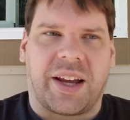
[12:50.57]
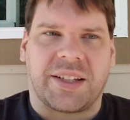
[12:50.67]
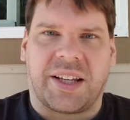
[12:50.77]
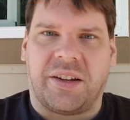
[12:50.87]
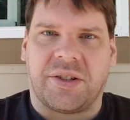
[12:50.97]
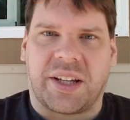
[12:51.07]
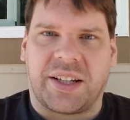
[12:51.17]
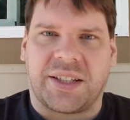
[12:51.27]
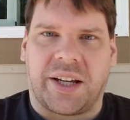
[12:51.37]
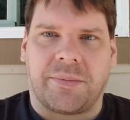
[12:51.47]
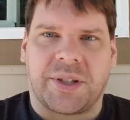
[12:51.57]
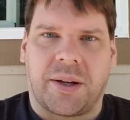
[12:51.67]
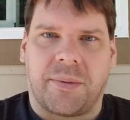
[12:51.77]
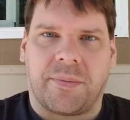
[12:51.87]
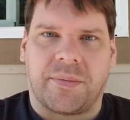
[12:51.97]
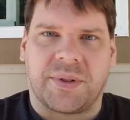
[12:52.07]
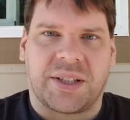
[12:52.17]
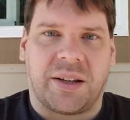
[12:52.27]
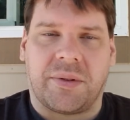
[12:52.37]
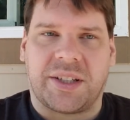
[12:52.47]
I guess they use like
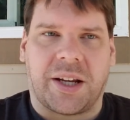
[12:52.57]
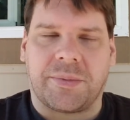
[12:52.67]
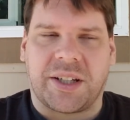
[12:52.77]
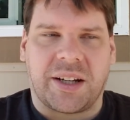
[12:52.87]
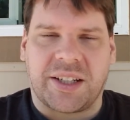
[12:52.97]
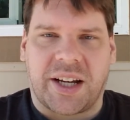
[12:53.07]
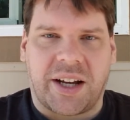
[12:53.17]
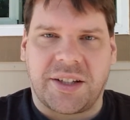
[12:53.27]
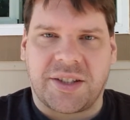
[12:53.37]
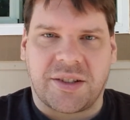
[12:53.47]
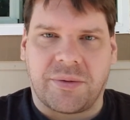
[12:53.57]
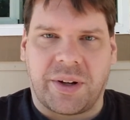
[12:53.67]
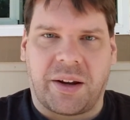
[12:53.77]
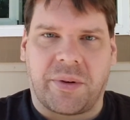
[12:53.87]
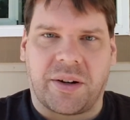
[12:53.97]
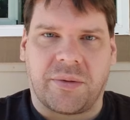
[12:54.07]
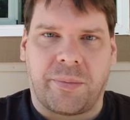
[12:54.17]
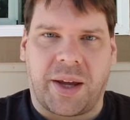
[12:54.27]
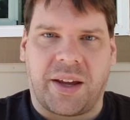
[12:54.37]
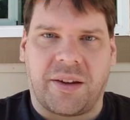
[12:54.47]
Samsung dies when they were
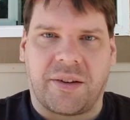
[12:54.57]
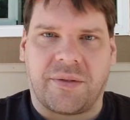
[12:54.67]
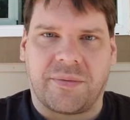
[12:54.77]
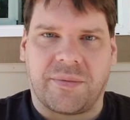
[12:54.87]
making